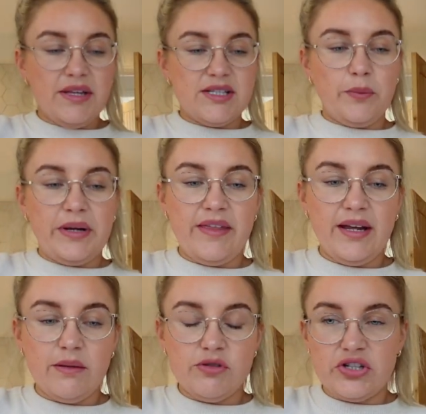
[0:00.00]
this up, but I
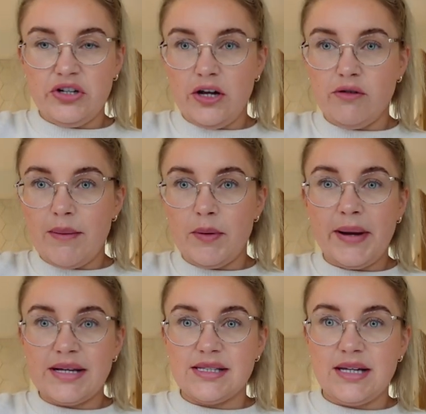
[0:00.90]
think I'm just going to grab a
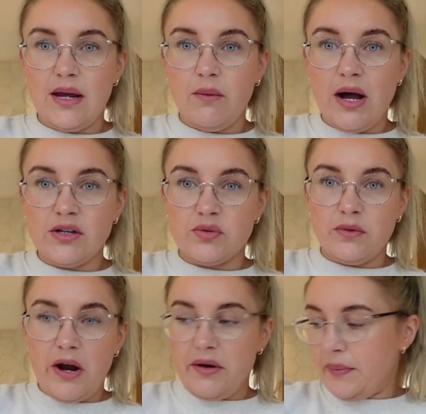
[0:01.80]
basket whilst we're
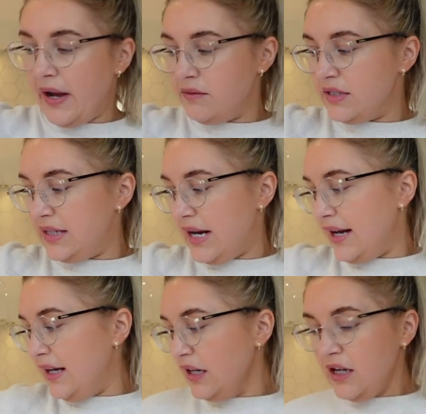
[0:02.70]
out and about
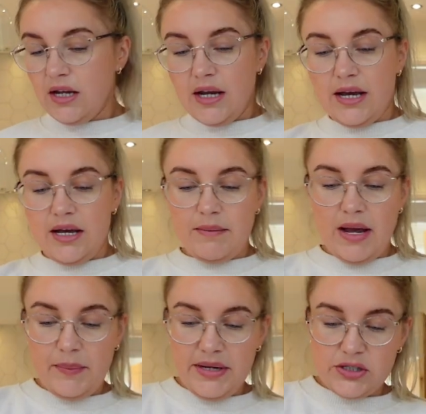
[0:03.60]
today.
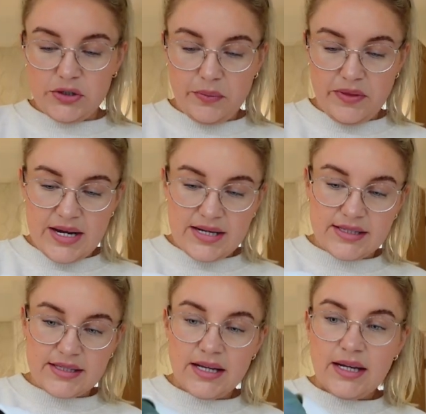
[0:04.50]
I picked up
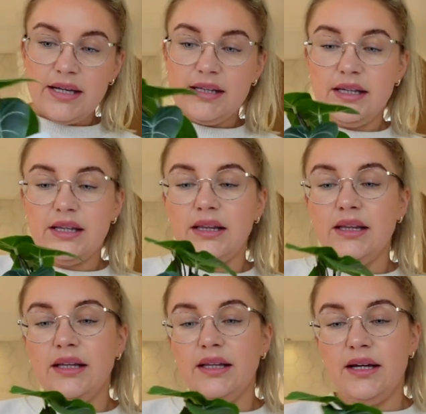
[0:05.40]
this
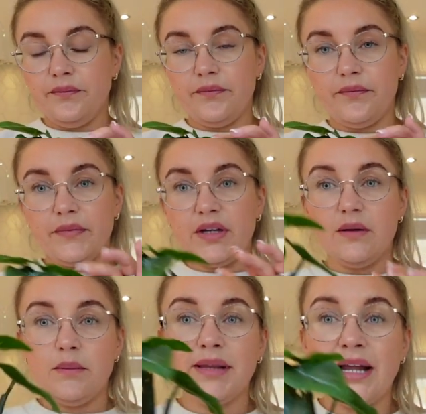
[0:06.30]
little
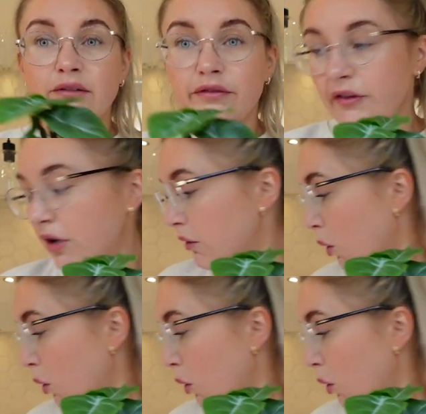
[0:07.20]
plant for a...